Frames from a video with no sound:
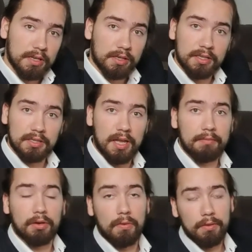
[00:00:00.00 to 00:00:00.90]
because I
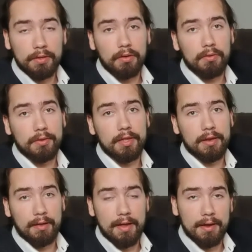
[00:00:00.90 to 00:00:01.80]
recorded the whole
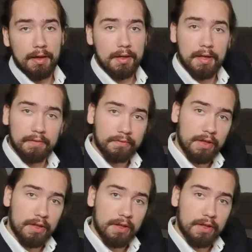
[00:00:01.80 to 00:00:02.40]
thing, and I have